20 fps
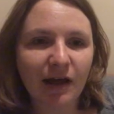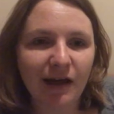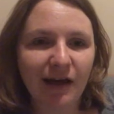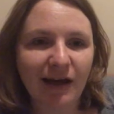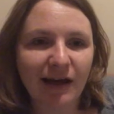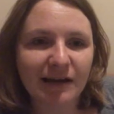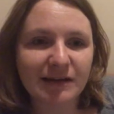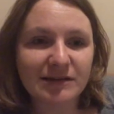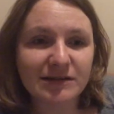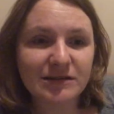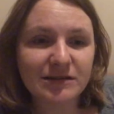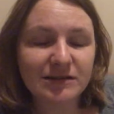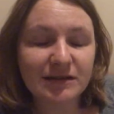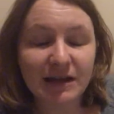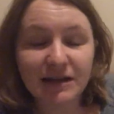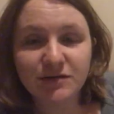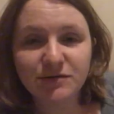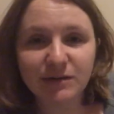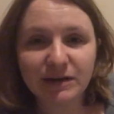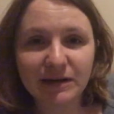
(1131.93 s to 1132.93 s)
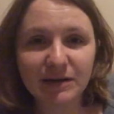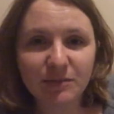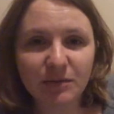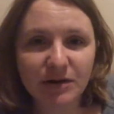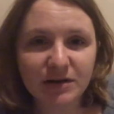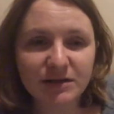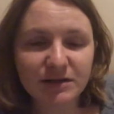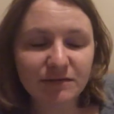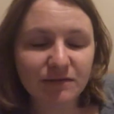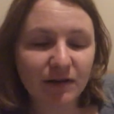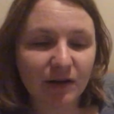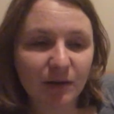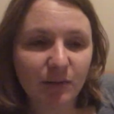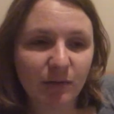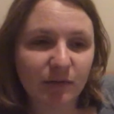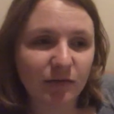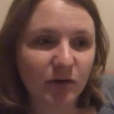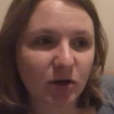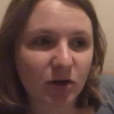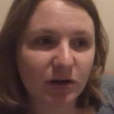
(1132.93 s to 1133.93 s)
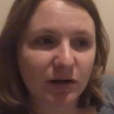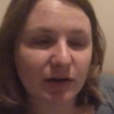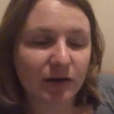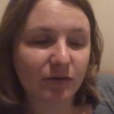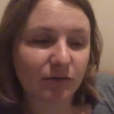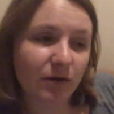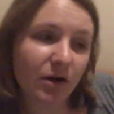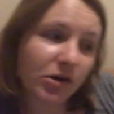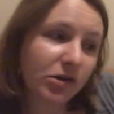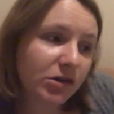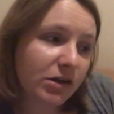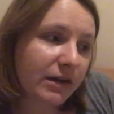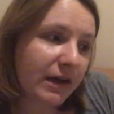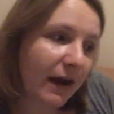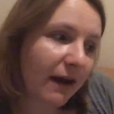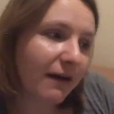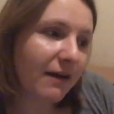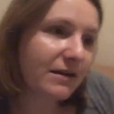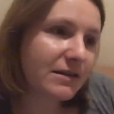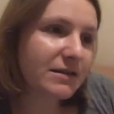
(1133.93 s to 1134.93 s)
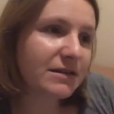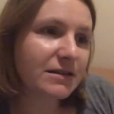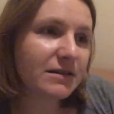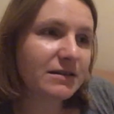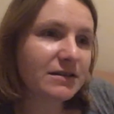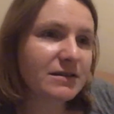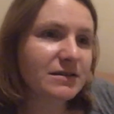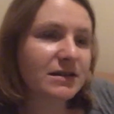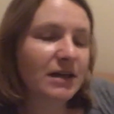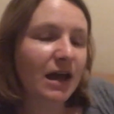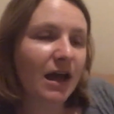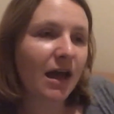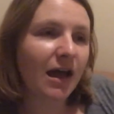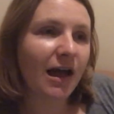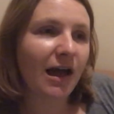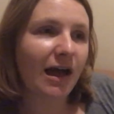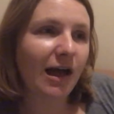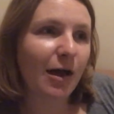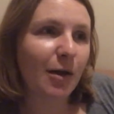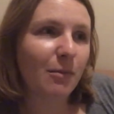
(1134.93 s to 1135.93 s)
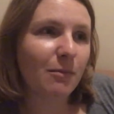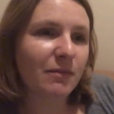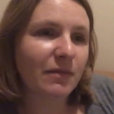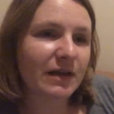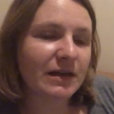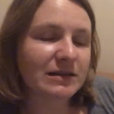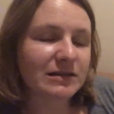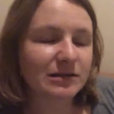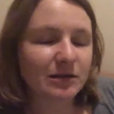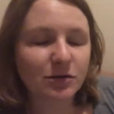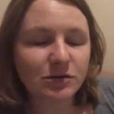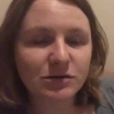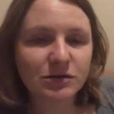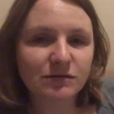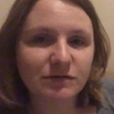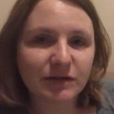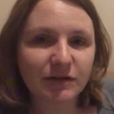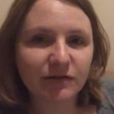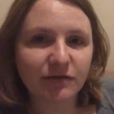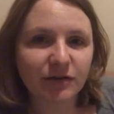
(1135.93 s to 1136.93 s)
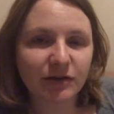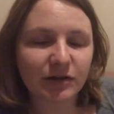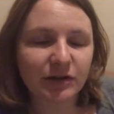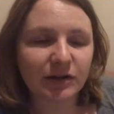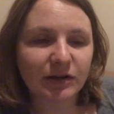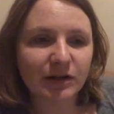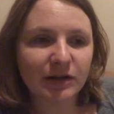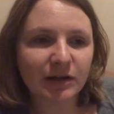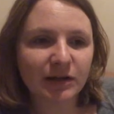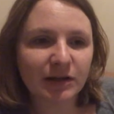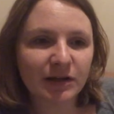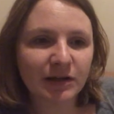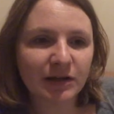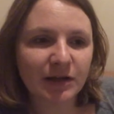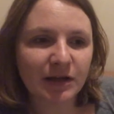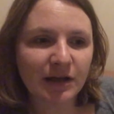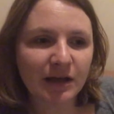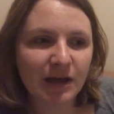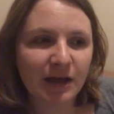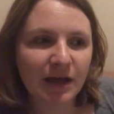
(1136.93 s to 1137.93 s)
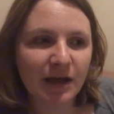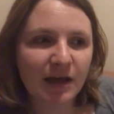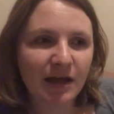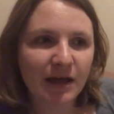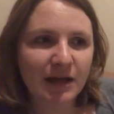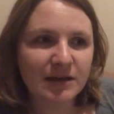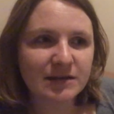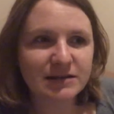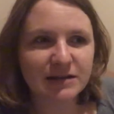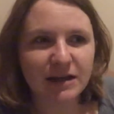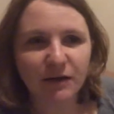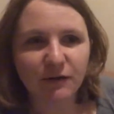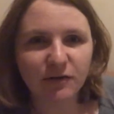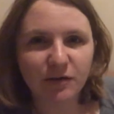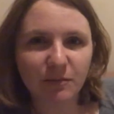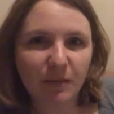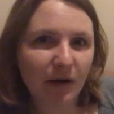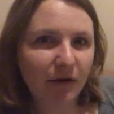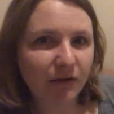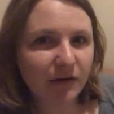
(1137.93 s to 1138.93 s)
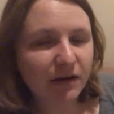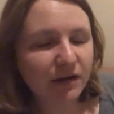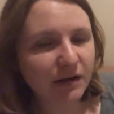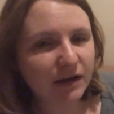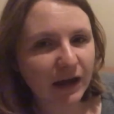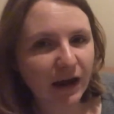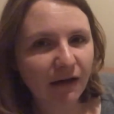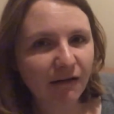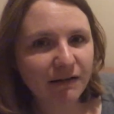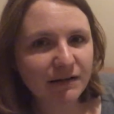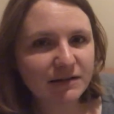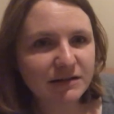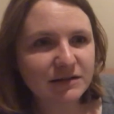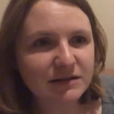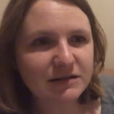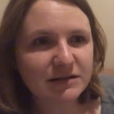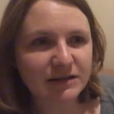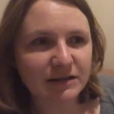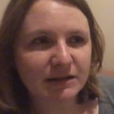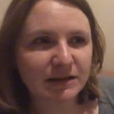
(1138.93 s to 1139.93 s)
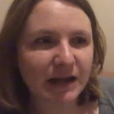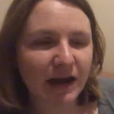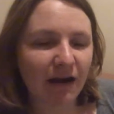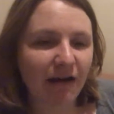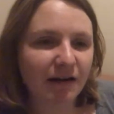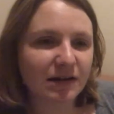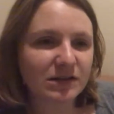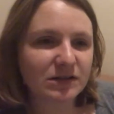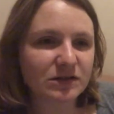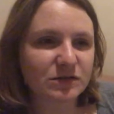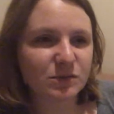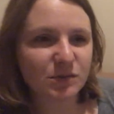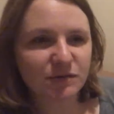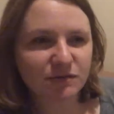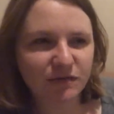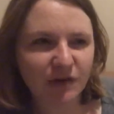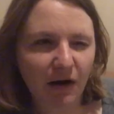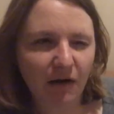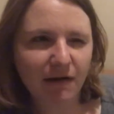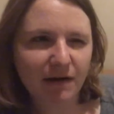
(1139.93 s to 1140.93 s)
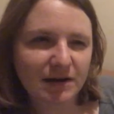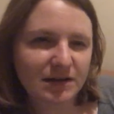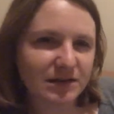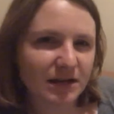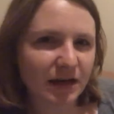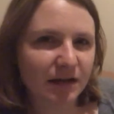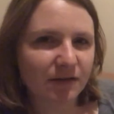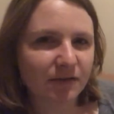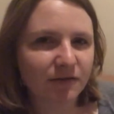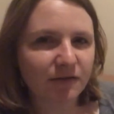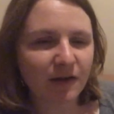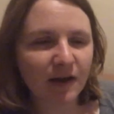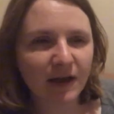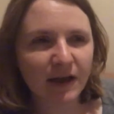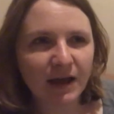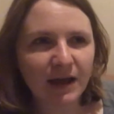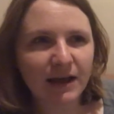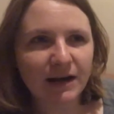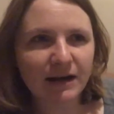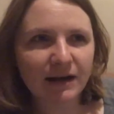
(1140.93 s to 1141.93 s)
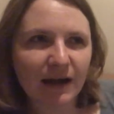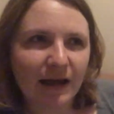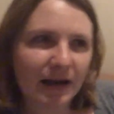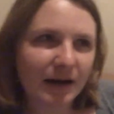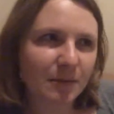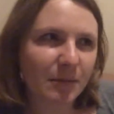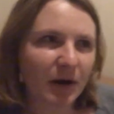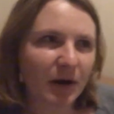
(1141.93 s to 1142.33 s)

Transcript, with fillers: And that's really impressive. Like we've got a load of Russian characters. Um, there's lots of different South American characters and characters with various kind of Latin